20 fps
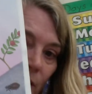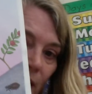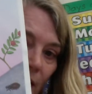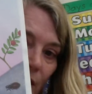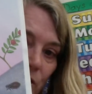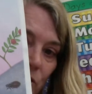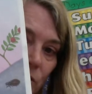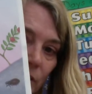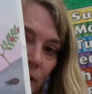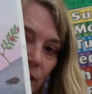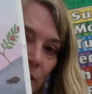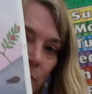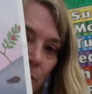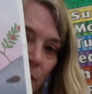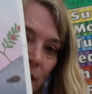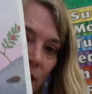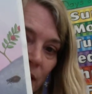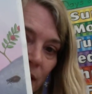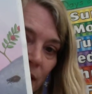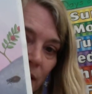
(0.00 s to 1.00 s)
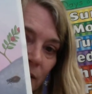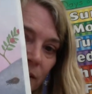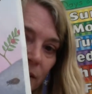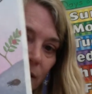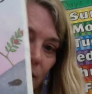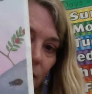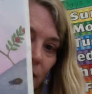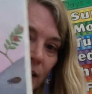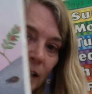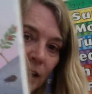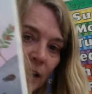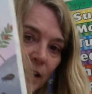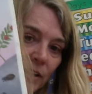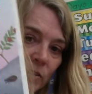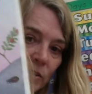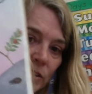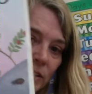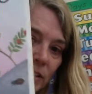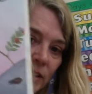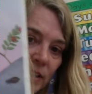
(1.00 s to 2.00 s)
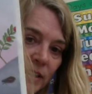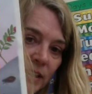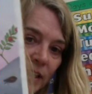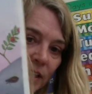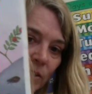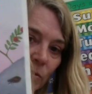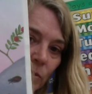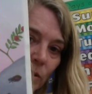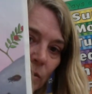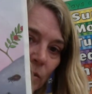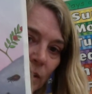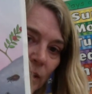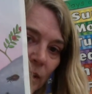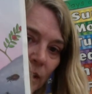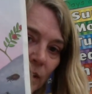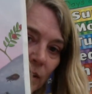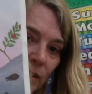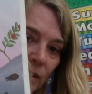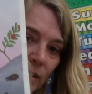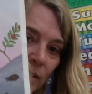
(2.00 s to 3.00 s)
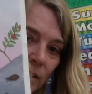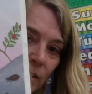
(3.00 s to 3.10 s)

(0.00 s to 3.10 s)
actually mean. Can you see the dead one right here?